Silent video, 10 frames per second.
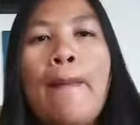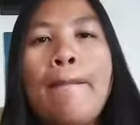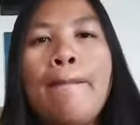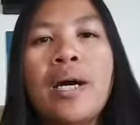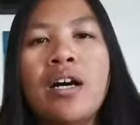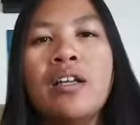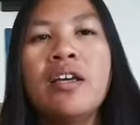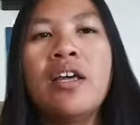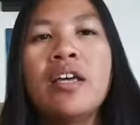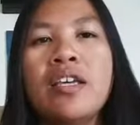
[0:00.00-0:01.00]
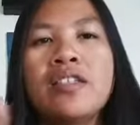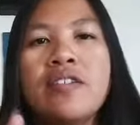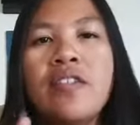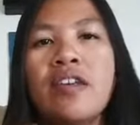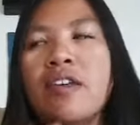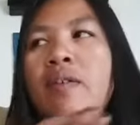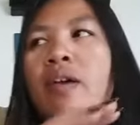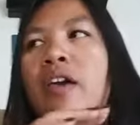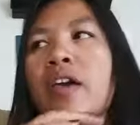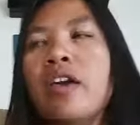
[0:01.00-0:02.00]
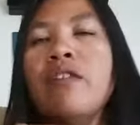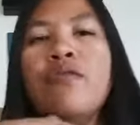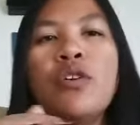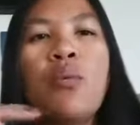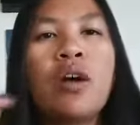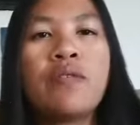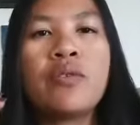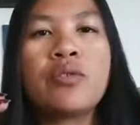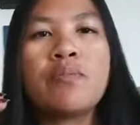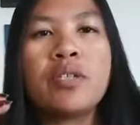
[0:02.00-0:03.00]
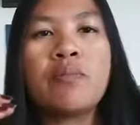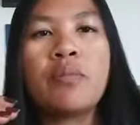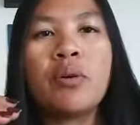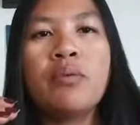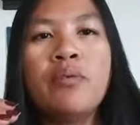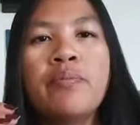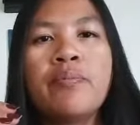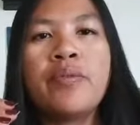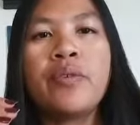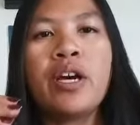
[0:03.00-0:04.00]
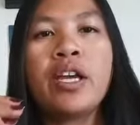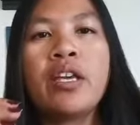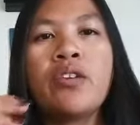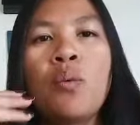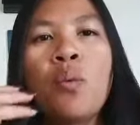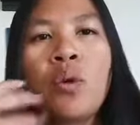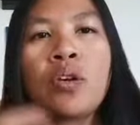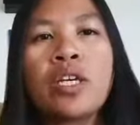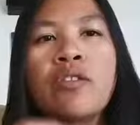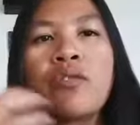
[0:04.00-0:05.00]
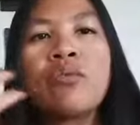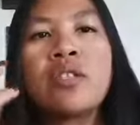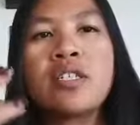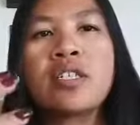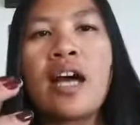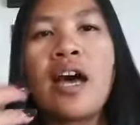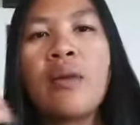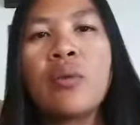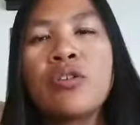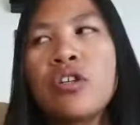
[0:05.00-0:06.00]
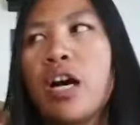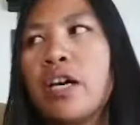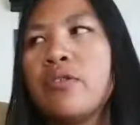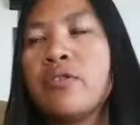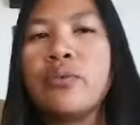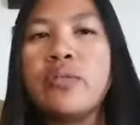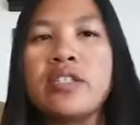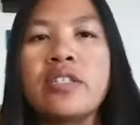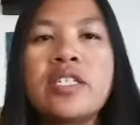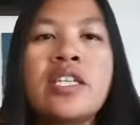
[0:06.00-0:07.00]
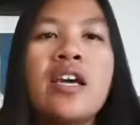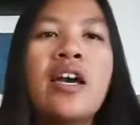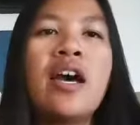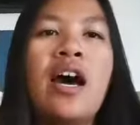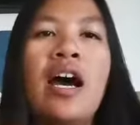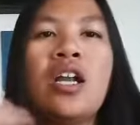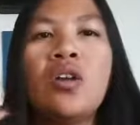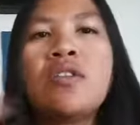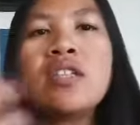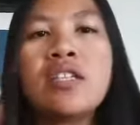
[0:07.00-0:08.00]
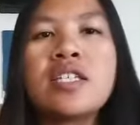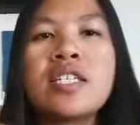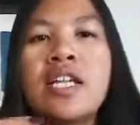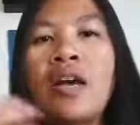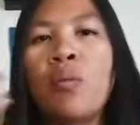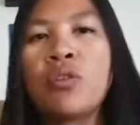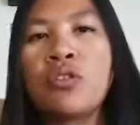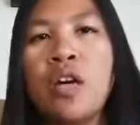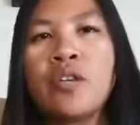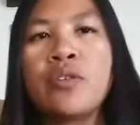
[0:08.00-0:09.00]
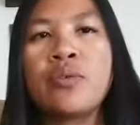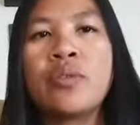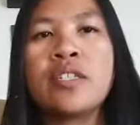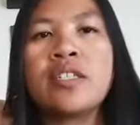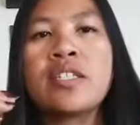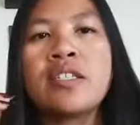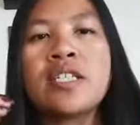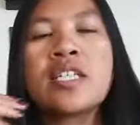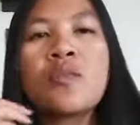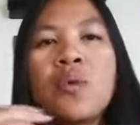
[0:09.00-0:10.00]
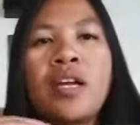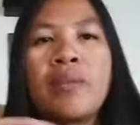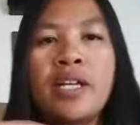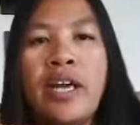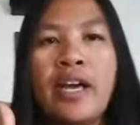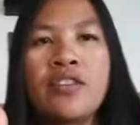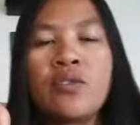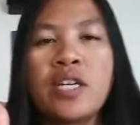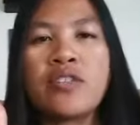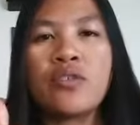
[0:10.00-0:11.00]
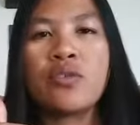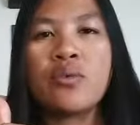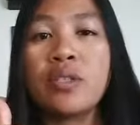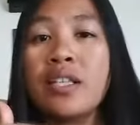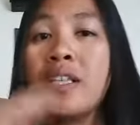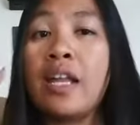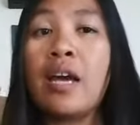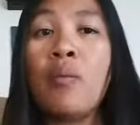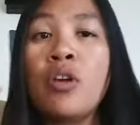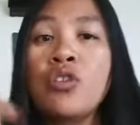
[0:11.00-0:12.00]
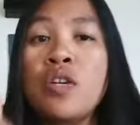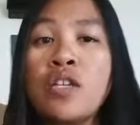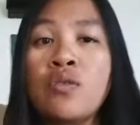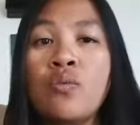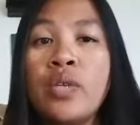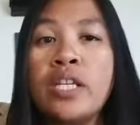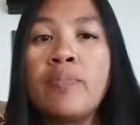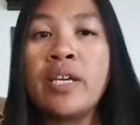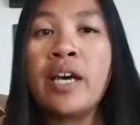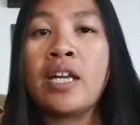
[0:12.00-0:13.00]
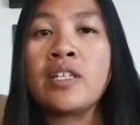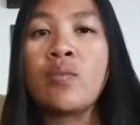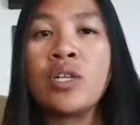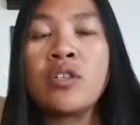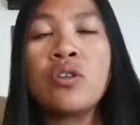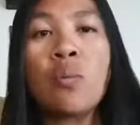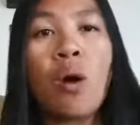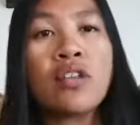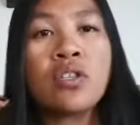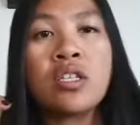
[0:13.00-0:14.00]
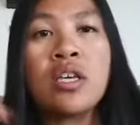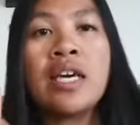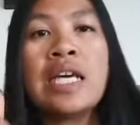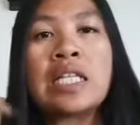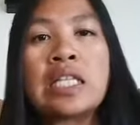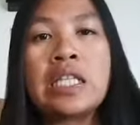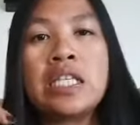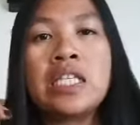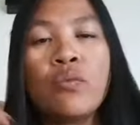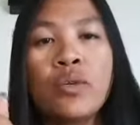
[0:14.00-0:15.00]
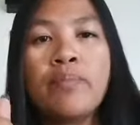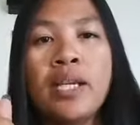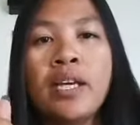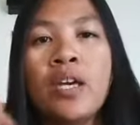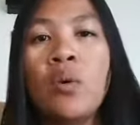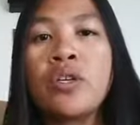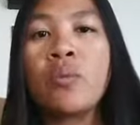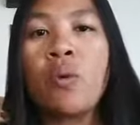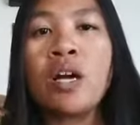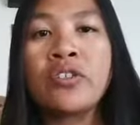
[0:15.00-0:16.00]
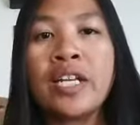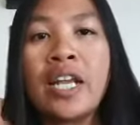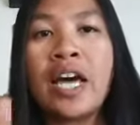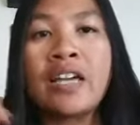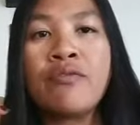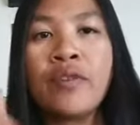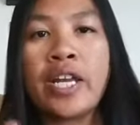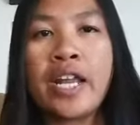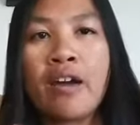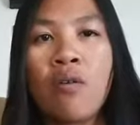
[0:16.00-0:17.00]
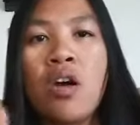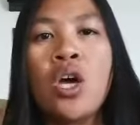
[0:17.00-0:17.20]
But here's the thing: if you're one of those people, right, you're working through this, I will try to do this, I learned this, and I will try to do this. This is what I'm going to ask you guys to do. And I want you guys to really be honest, whether you're watching this replay or you're watching live right now.